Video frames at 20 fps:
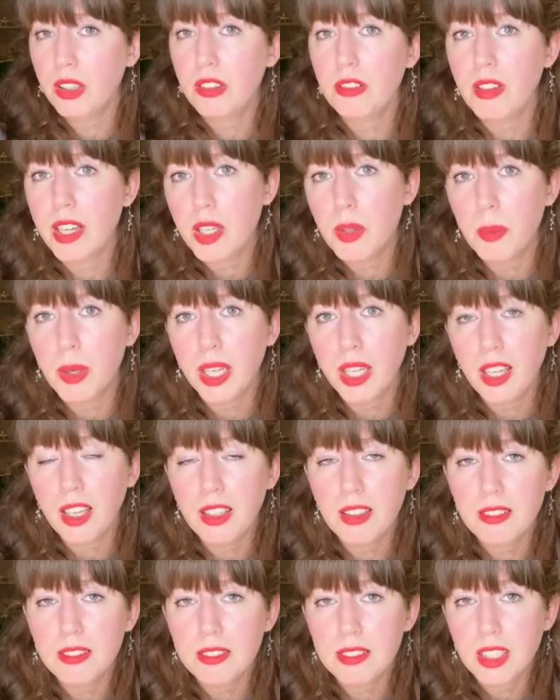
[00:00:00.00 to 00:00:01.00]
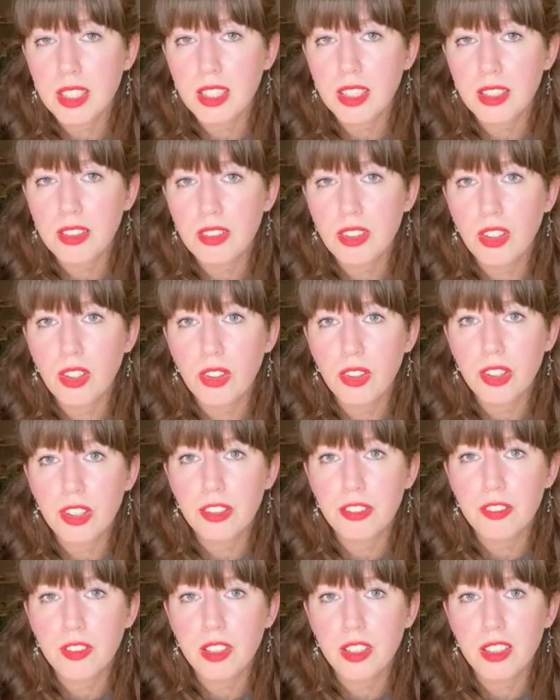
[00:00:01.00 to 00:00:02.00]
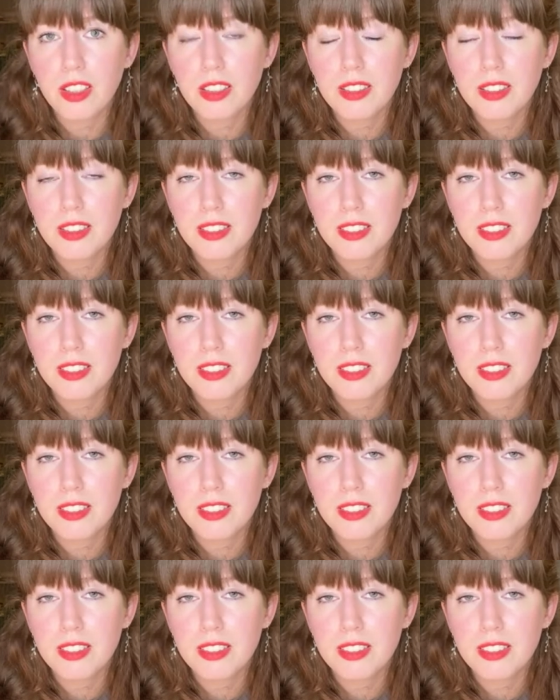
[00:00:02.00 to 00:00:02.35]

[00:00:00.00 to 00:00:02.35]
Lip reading: great way to look for